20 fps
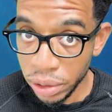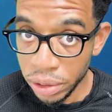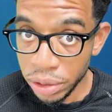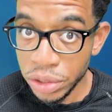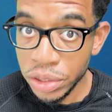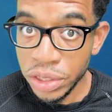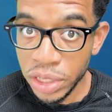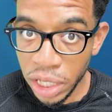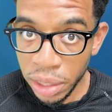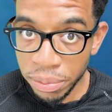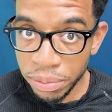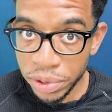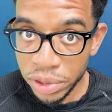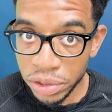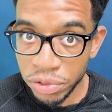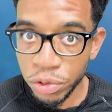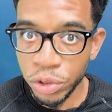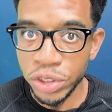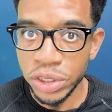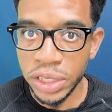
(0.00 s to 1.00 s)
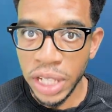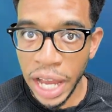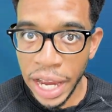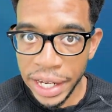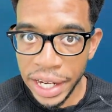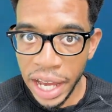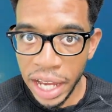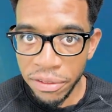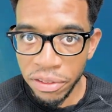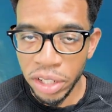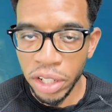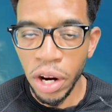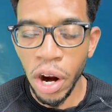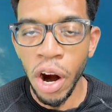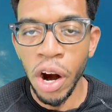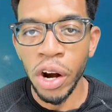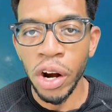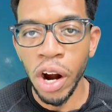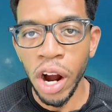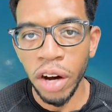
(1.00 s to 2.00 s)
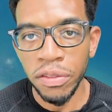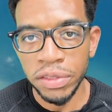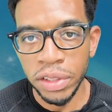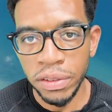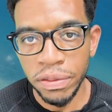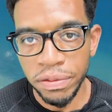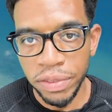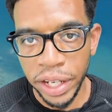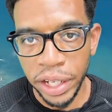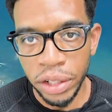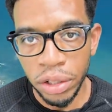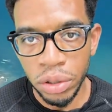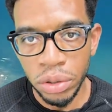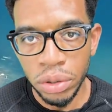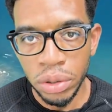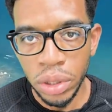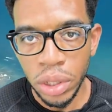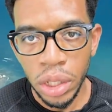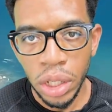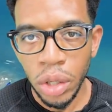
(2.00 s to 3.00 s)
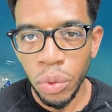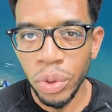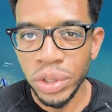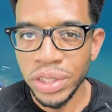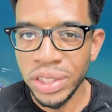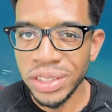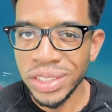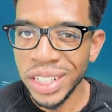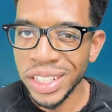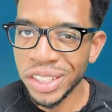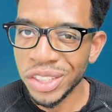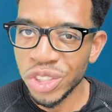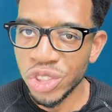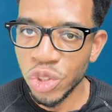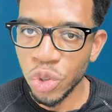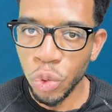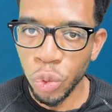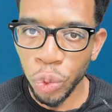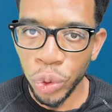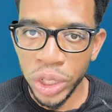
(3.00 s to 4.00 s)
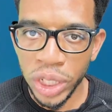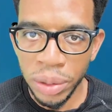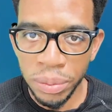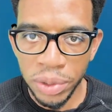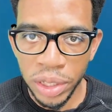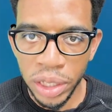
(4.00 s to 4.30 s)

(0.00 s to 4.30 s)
jumps for skydiving are often fatal, which is extremely